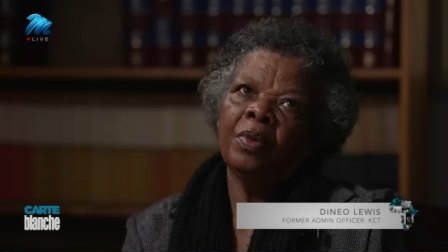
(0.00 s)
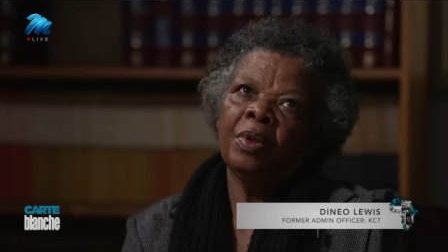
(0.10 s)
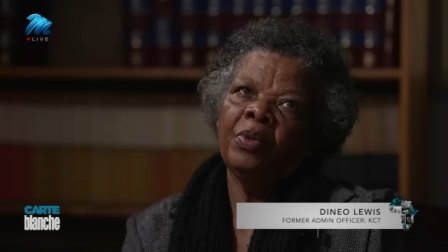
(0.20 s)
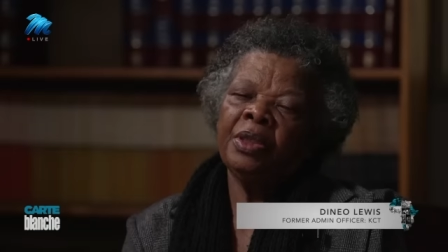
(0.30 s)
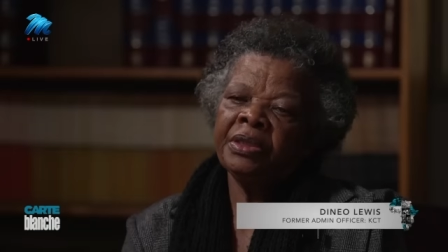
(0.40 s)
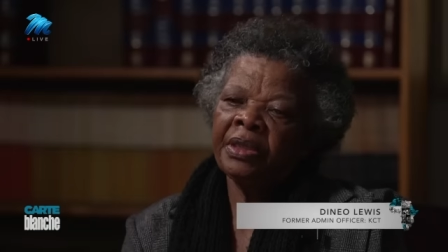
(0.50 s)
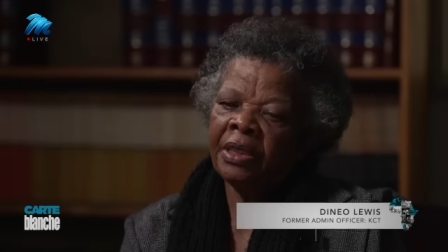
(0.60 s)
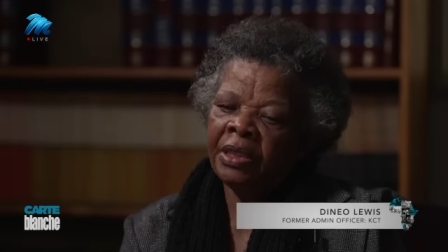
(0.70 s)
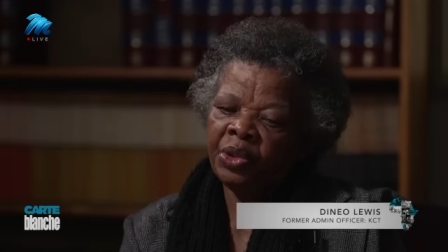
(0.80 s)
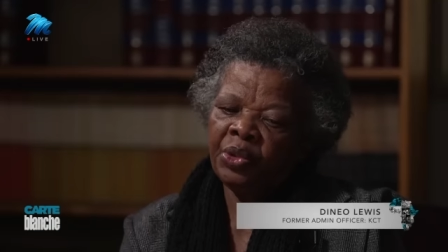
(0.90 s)
we
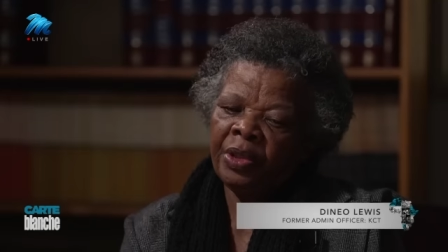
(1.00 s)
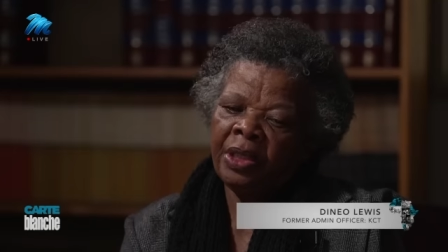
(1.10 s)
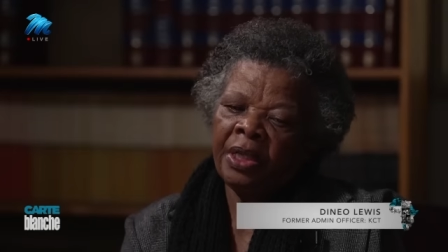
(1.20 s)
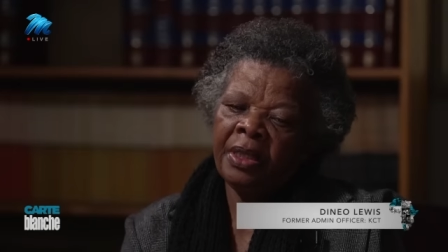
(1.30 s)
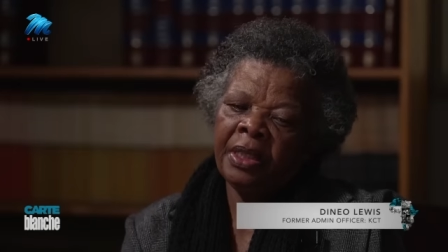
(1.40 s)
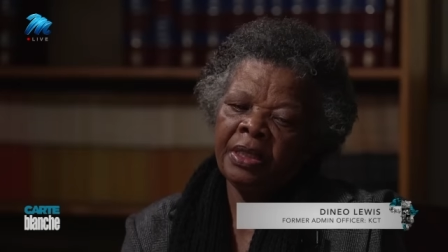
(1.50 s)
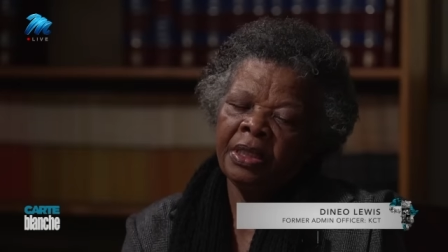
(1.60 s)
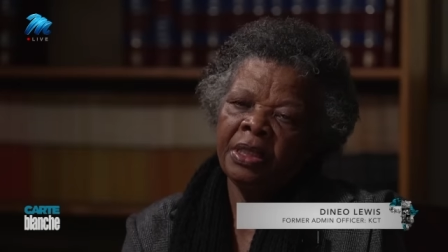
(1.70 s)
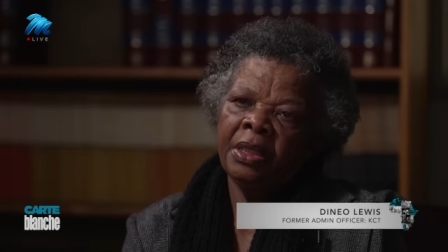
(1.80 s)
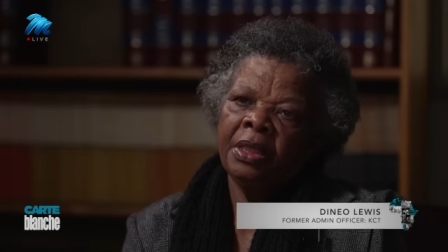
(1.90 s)
started to hear
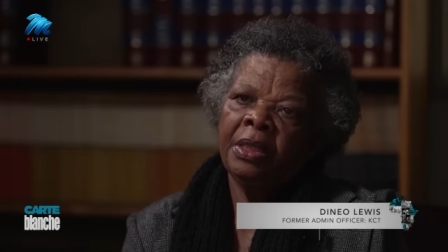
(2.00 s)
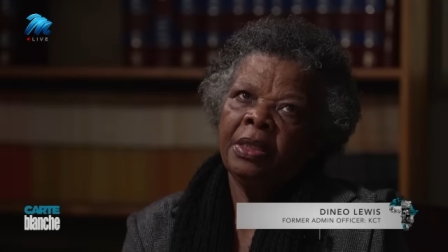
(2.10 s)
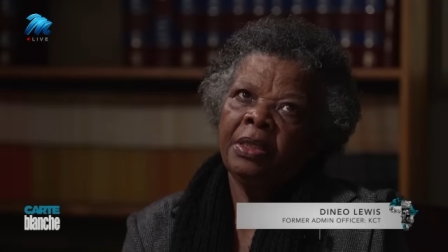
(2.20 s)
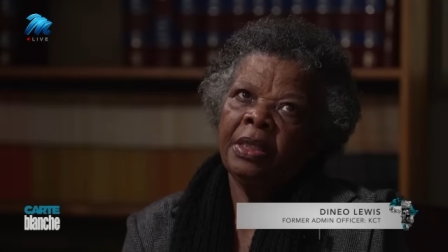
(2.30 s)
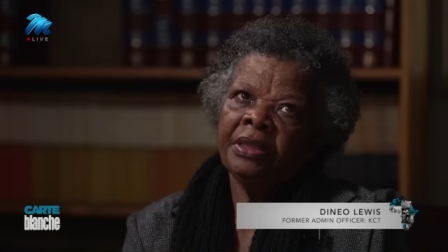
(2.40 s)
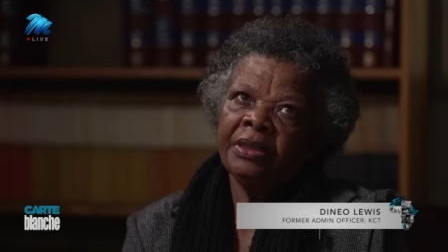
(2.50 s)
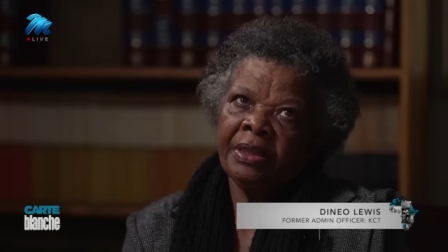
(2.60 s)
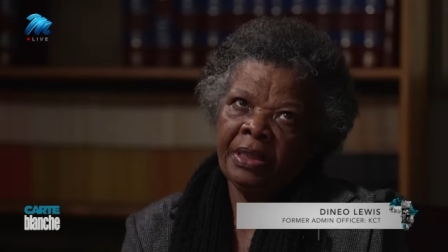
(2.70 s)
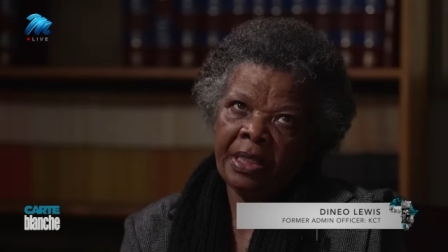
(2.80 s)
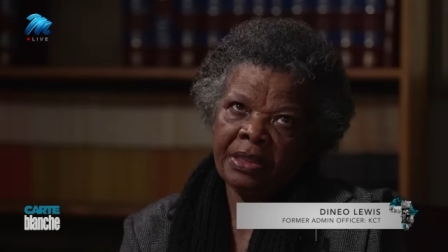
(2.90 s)
that the
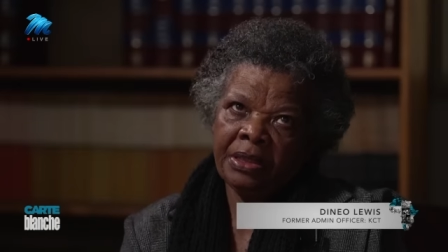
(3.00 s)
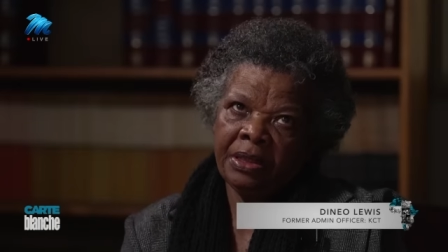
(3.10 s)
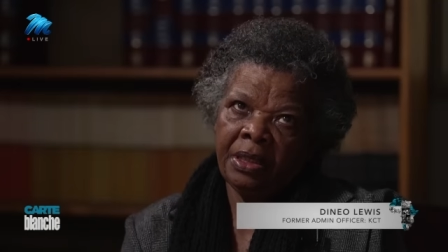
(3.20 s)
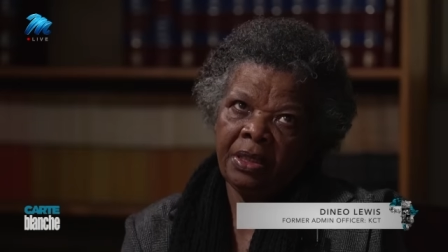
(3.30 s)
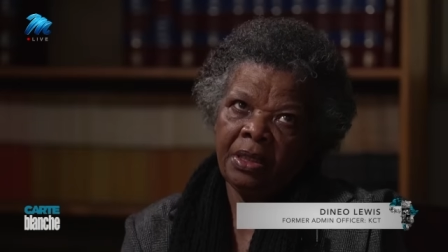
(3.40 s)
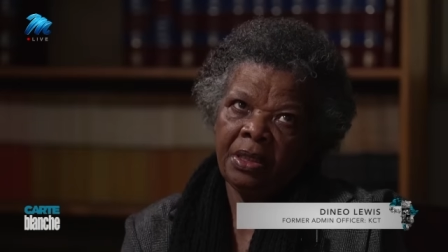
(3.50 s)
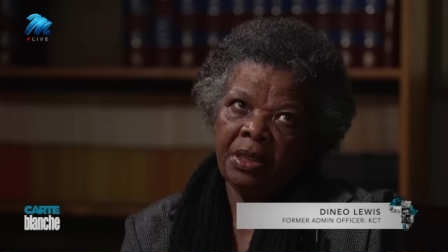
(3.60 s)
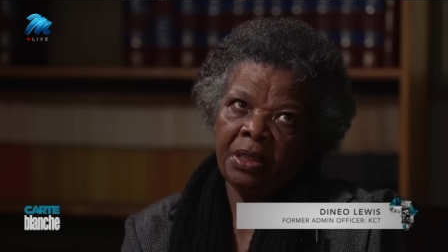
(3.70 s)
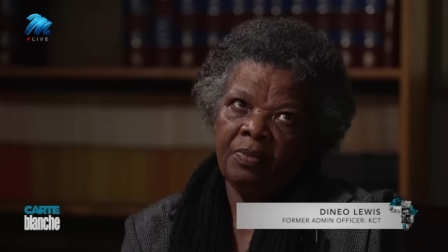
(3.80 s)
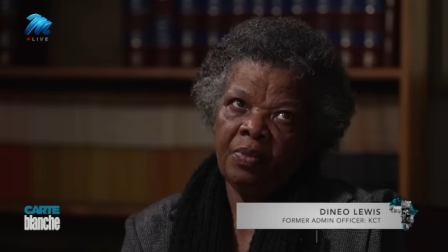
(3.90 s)
trust
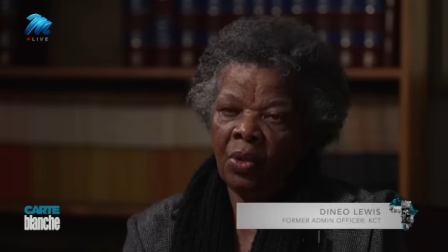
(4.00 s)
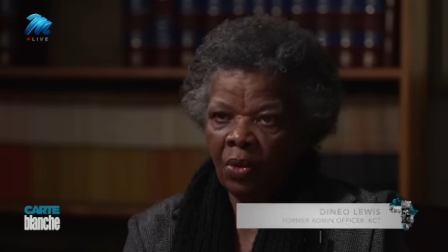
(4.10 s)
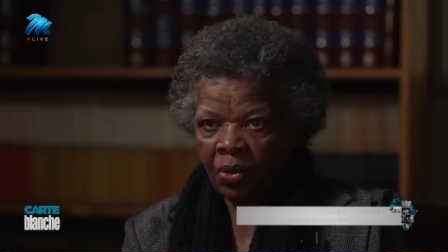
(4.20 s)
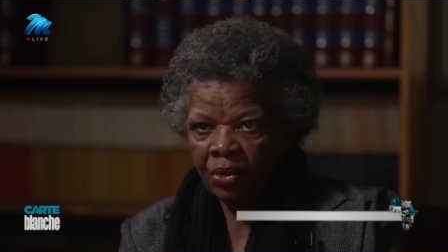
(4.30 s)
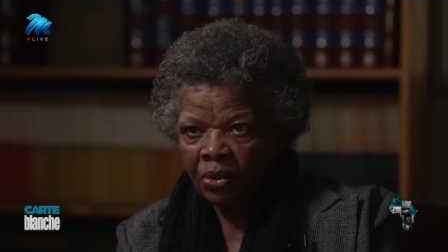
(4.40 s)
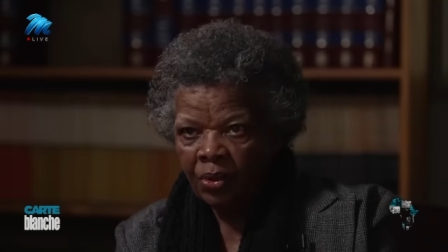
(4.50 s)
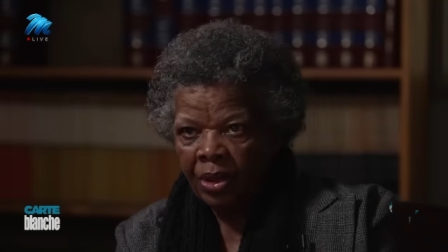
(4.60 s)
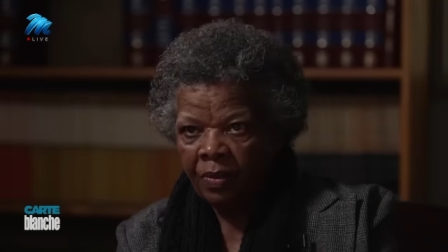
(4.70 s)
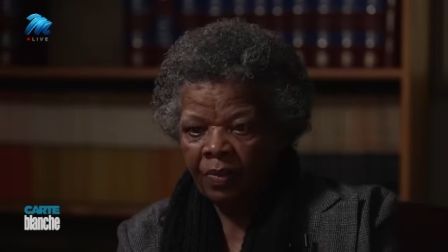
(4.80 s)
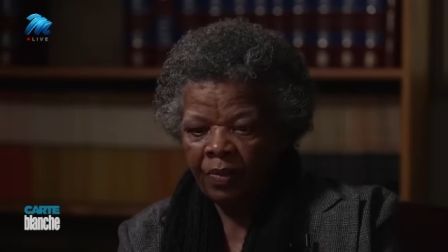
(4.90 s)
belongs to him.